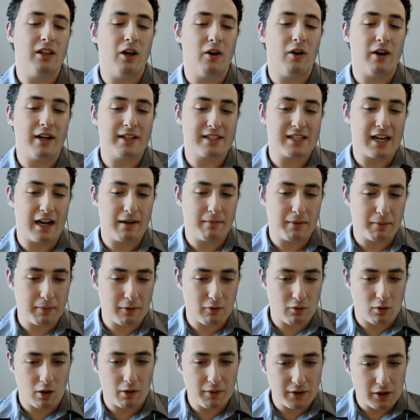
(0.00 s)
low on time, but
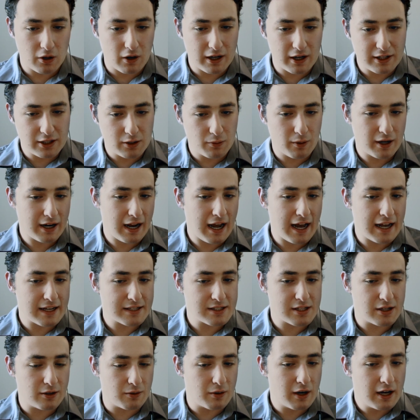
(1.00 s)
before we go, I do want to
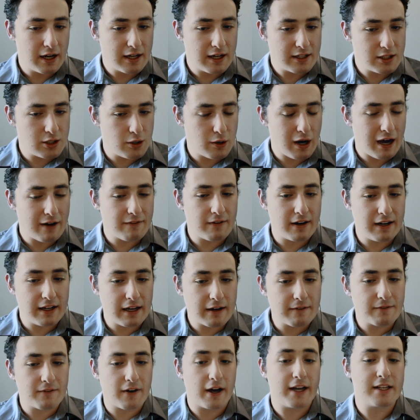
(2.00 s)
ask you, do you have any
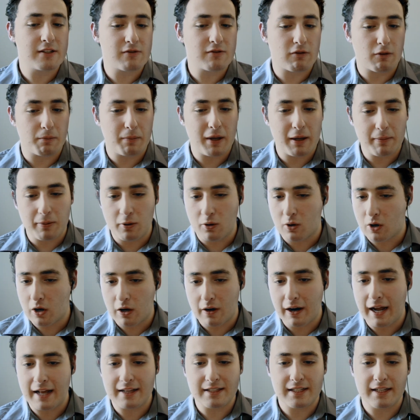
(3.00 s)
advice for people who
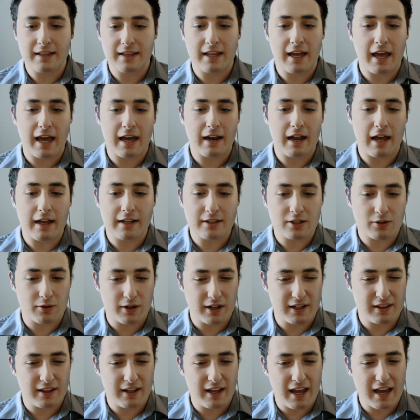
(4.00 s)
are
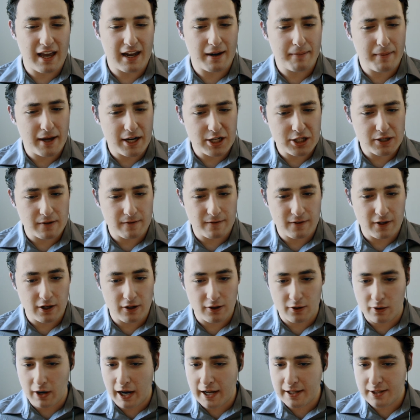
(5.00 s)
entering the animation
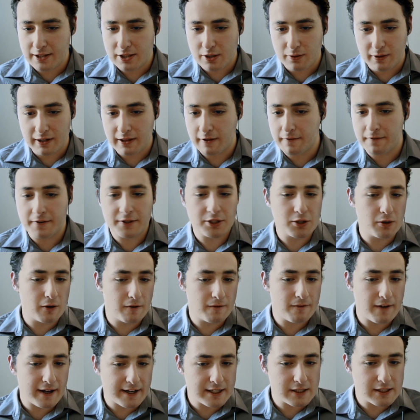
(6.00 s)
field or entering the visual
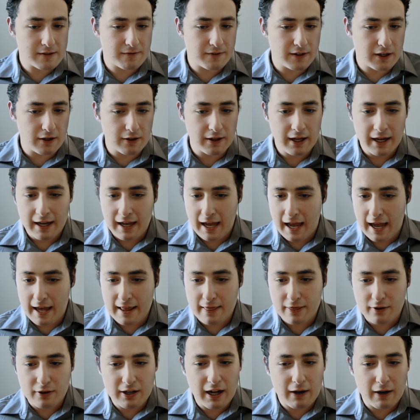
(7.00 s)
effects field,
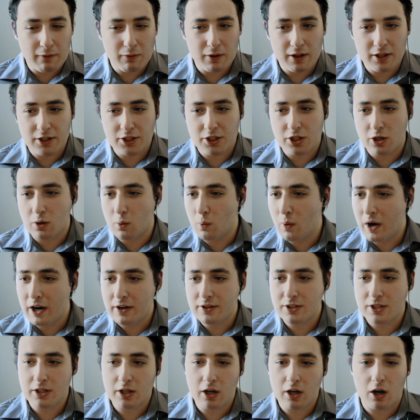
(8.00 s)
and they're not really sure
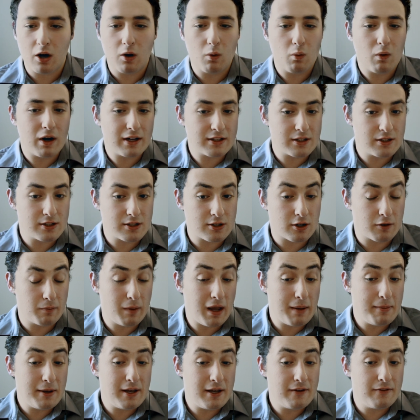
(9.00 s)
where to go, what to start,
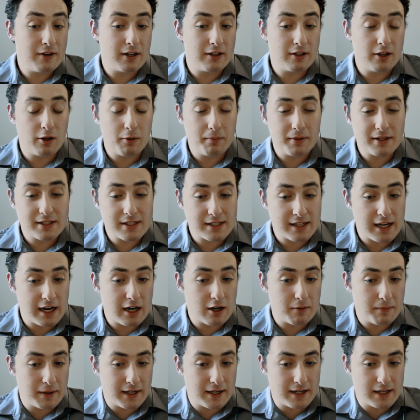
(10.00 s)
maybe even a little bit
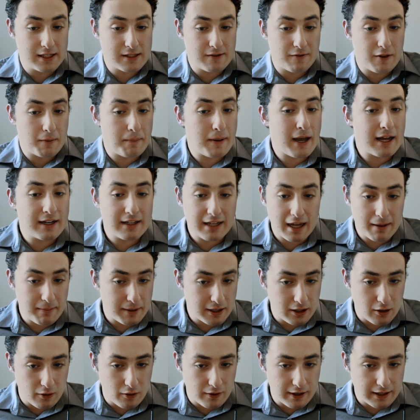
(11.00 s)
scared because of the
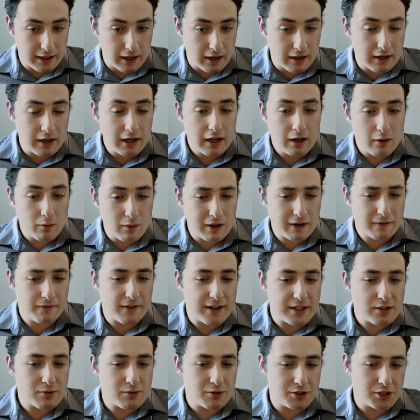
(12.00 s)
pandemic going on? What
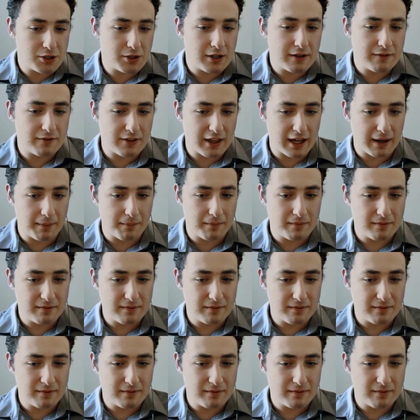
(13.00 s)
advice would you give them?